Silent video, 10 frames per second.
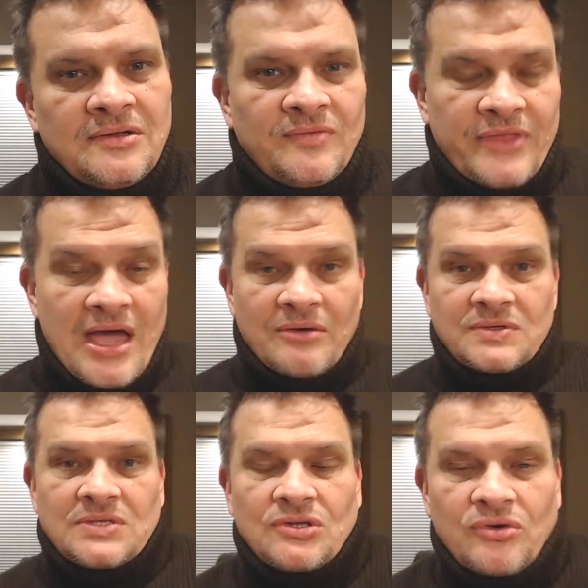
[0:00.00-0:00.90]
that
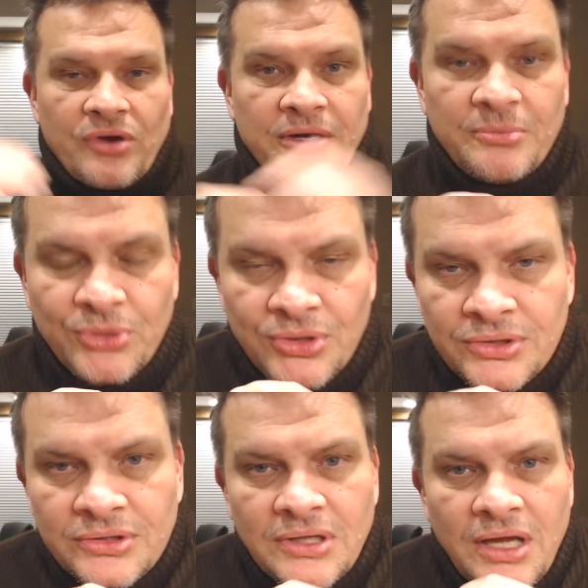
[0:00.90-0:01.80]
was
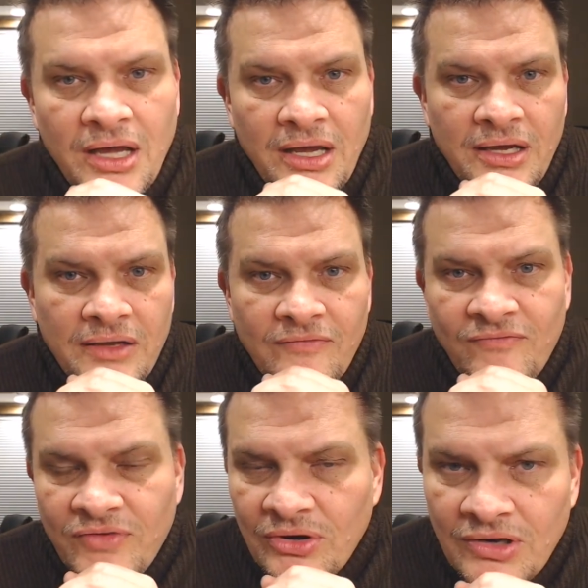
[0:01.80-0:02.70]
incredible, uh,
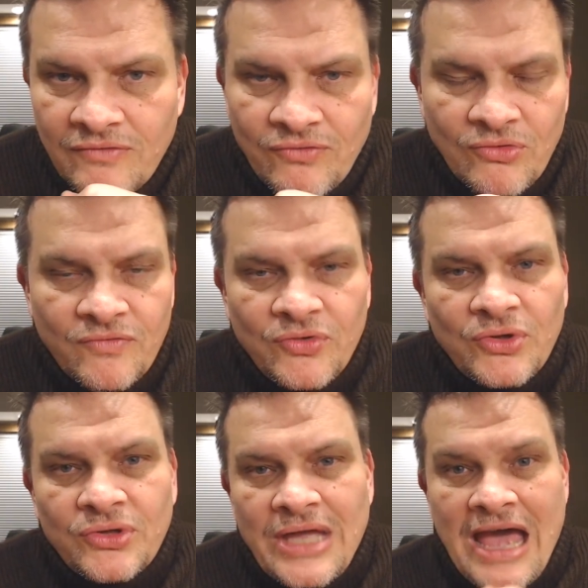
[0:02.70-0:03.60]
very
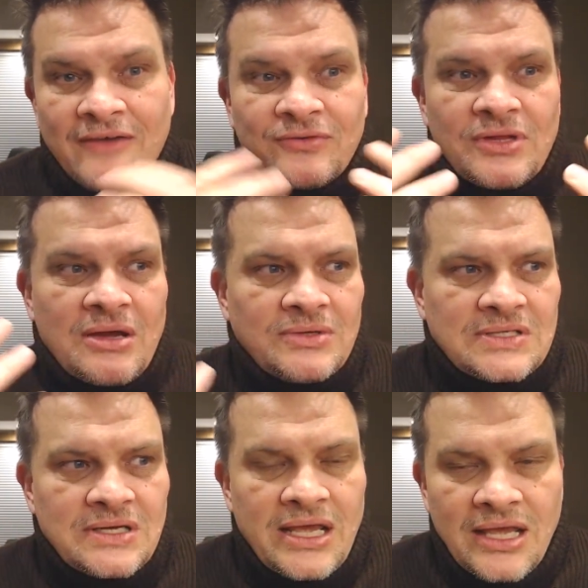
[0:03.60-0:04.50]
fruitful. After that, we
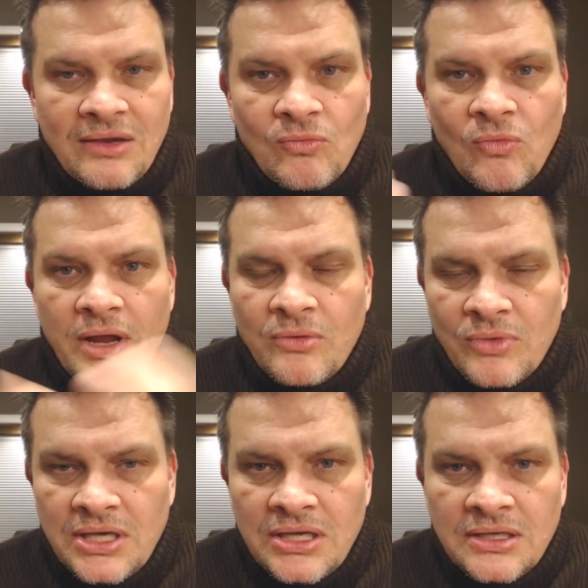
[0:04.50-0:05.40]
said, hey, why don't
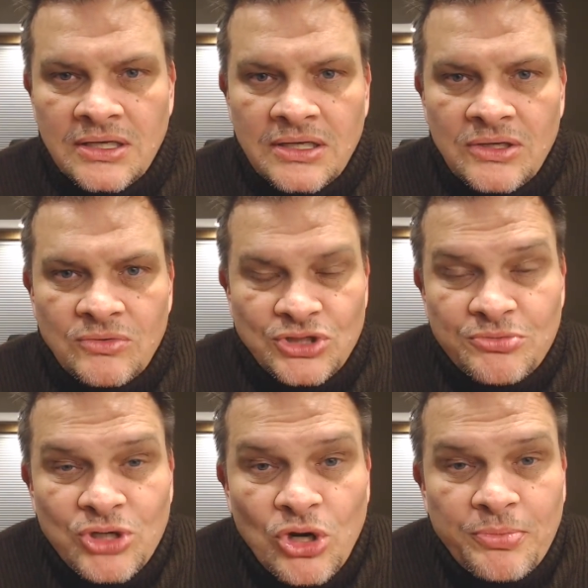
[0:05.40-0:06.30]
we? Would you
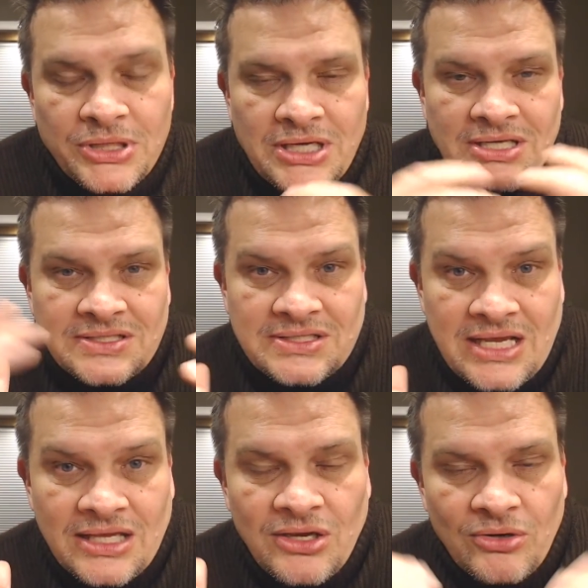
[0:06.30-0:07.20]
be open to us
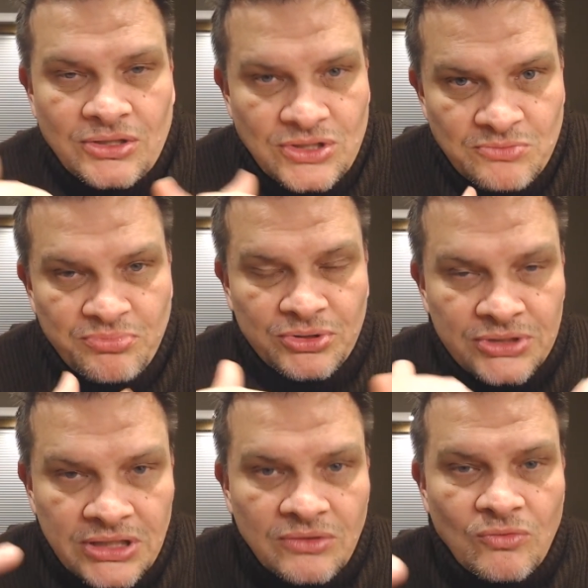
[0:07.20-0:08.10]
staying here and just
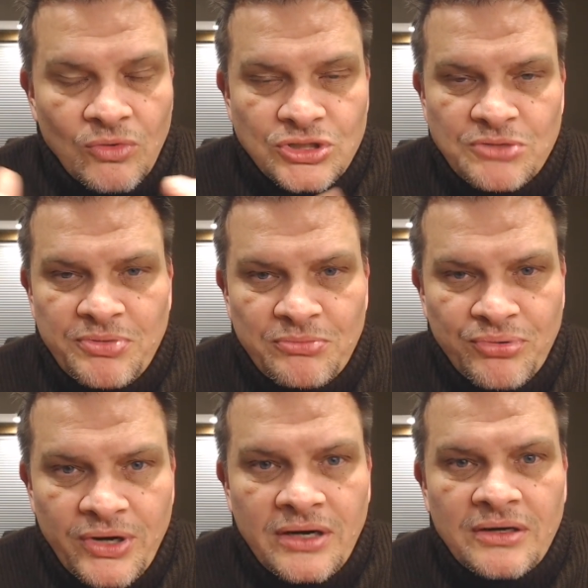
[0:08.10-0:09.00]
building worship and
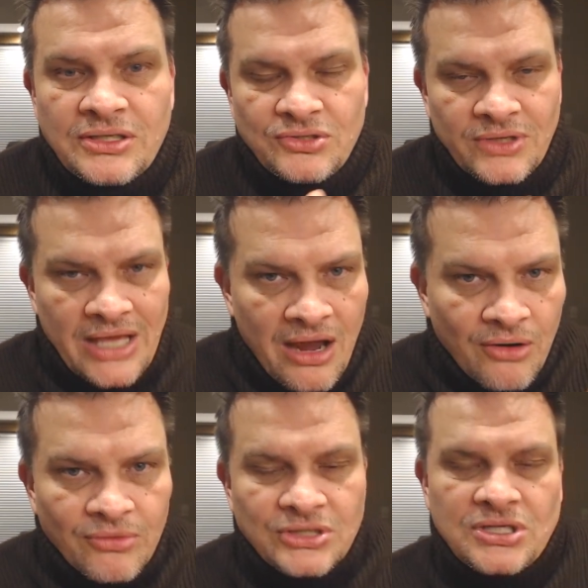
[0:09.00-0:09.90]
prayer and doing
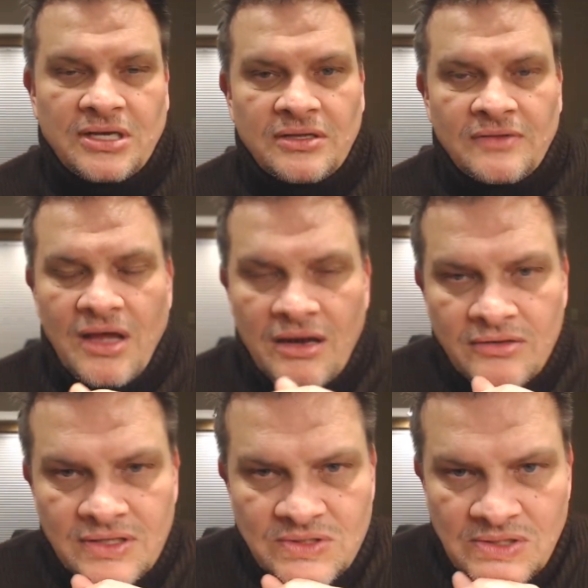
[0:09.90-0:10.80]
outreach out of out of
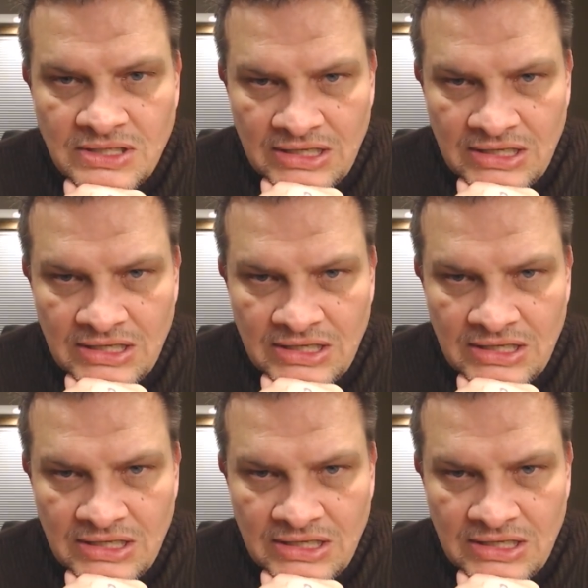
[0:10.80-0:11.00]
this